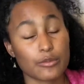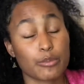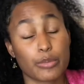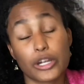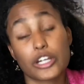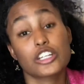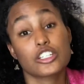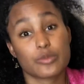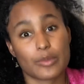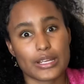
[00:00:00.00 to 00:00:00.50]

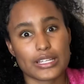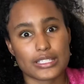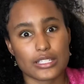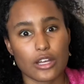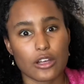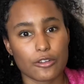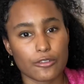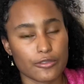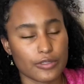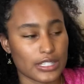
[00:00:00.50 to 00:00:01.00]
burned
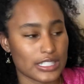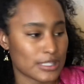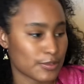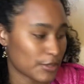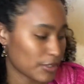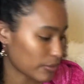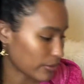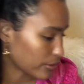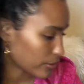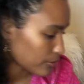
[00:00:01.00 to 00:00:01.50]
myself, let's
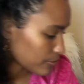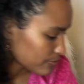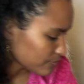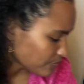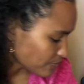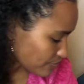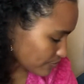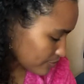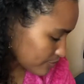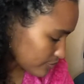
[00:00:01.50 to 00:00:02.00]
be real.
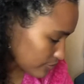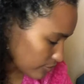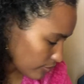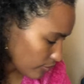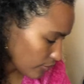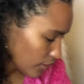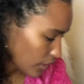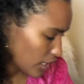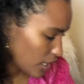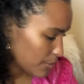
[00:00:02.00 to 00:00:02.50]

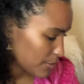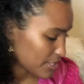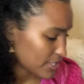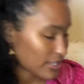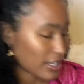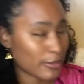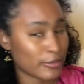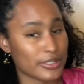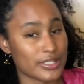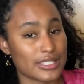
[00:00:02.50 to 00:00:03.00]
And so
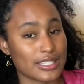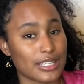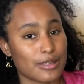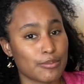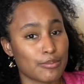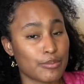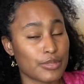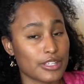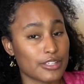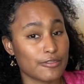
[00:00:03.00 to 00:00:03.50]
I would say
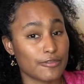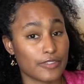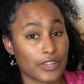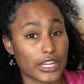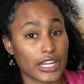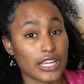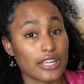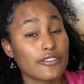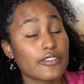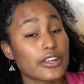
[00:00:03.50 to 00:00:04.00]
be
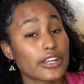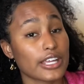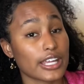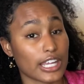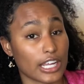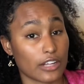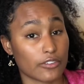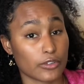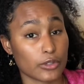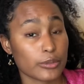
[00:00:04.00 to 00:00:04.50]
very, very
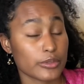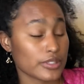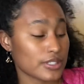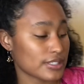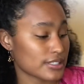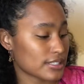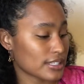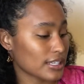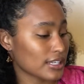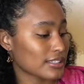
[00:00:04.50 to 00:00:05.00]
careful with
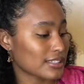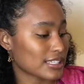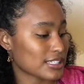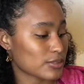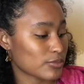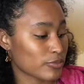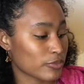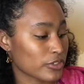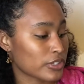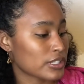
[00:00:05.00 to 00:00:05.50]
this thing, and that's
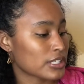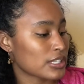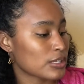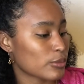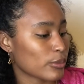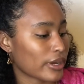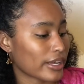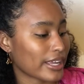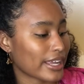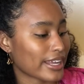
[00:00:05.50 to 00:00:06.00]
really
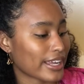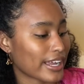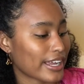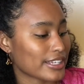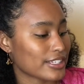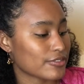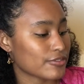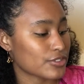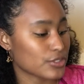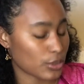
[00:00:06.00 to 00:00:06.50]
why I
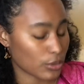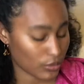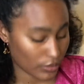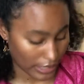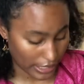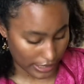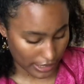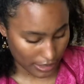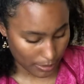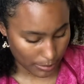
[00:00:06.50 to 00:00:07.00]
kind of don't
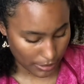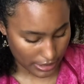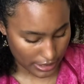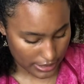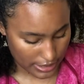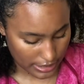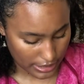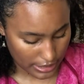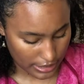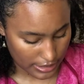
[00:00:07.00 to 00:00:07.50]
like it,
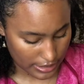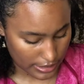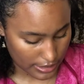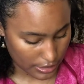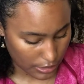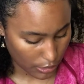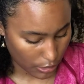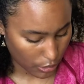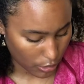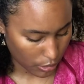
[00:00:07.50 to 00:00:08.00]
because it is
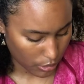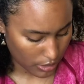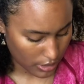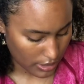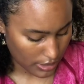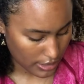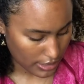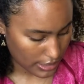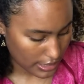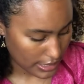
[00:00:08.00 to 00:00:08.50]
so
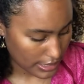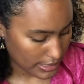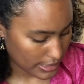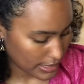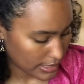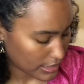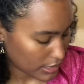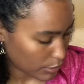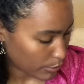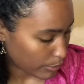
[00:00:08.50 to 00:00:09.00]

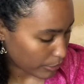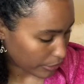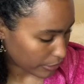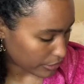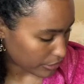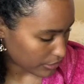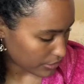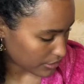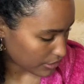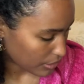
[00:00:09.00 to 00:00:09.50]
easy to burn
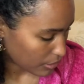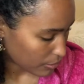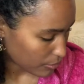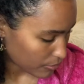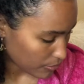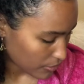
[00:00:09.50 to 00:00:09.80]
yourself.